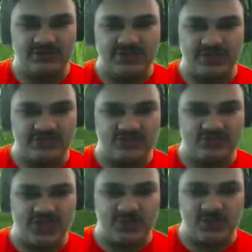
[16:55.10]
Is that because
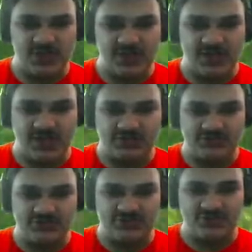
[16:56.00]
there's not really any
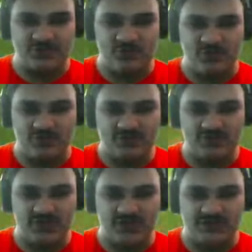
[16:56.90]
exit to the
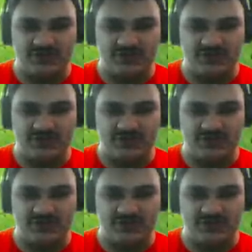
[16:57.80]
forest? And